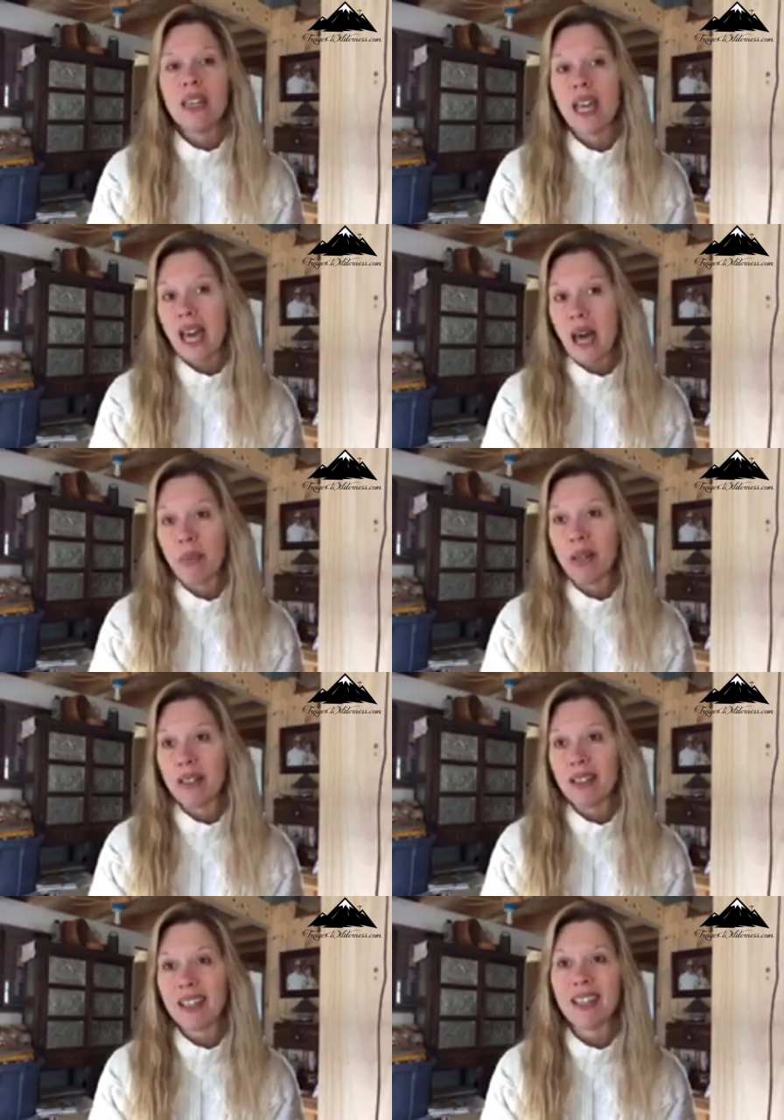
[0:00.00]
they
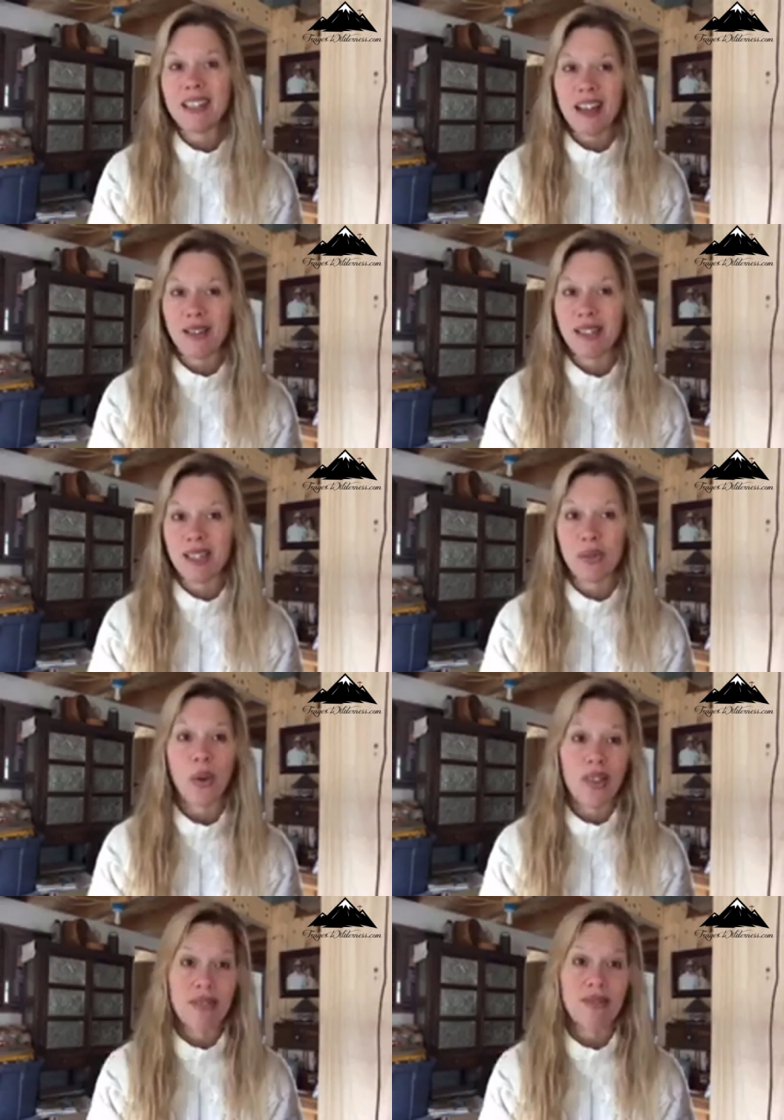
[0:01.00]
happen, he now says
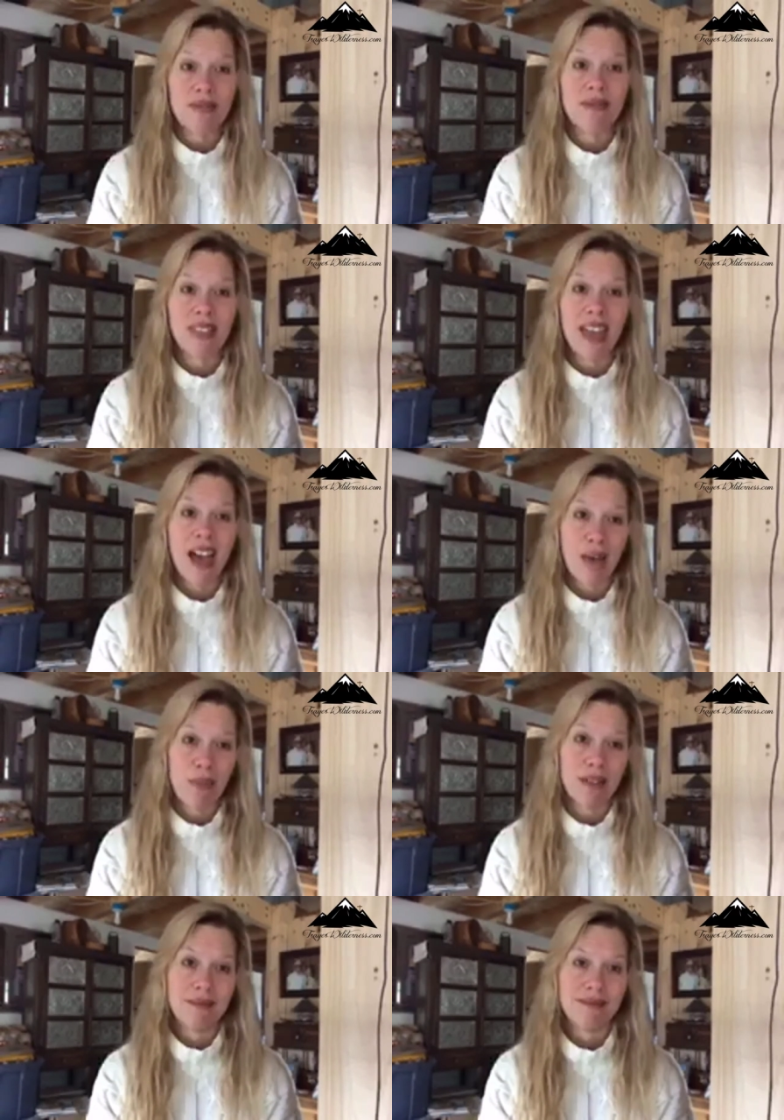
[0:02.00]
when they
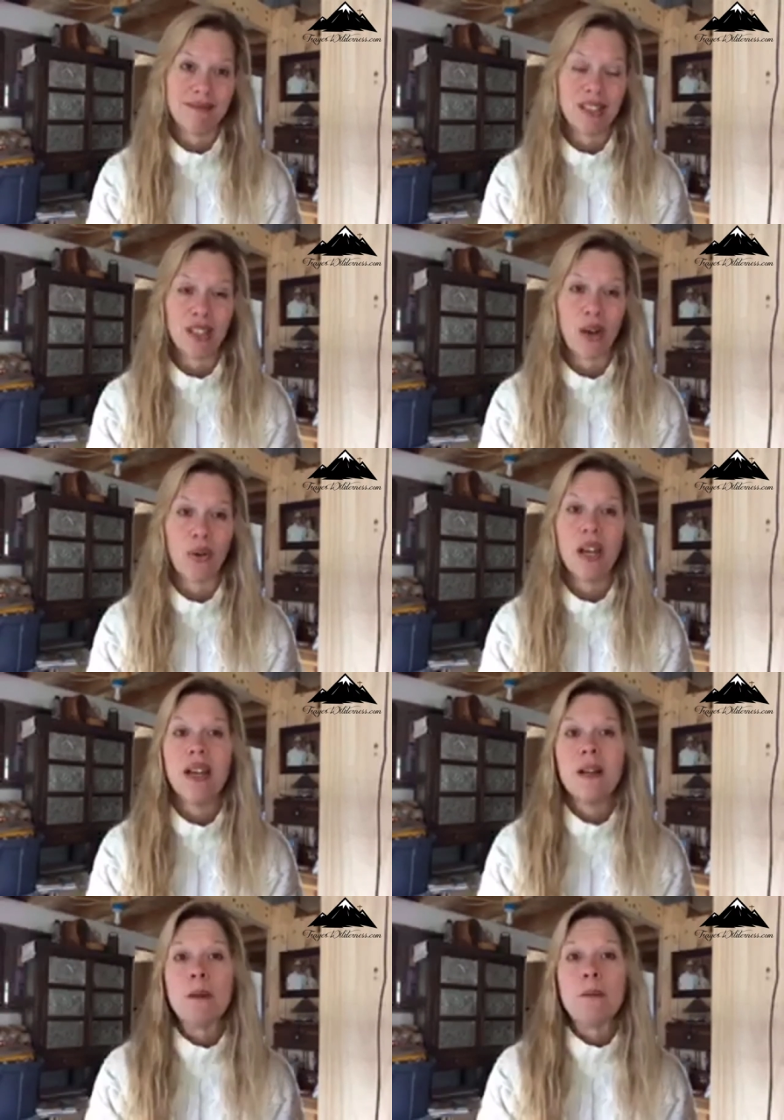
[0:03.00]
happen. So